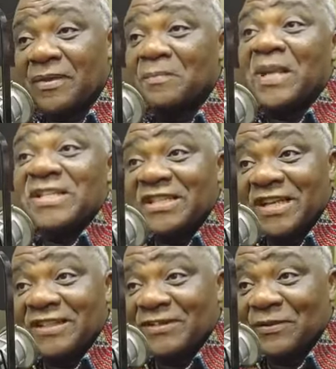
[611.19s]

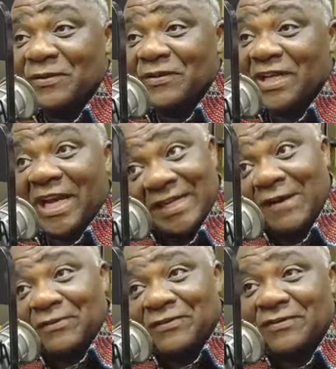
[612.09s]
Pensioners no a come home.